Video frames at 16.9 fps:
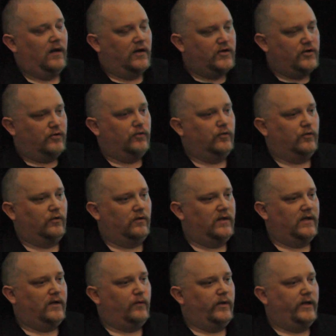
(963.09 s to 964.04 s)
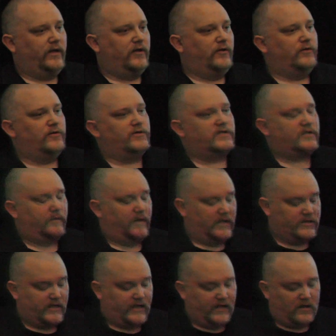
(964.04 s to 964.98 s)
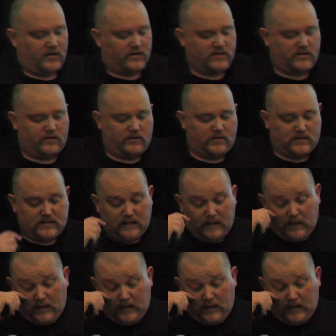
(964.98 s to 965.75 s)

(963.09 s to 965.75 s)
tool that we use to educate our students,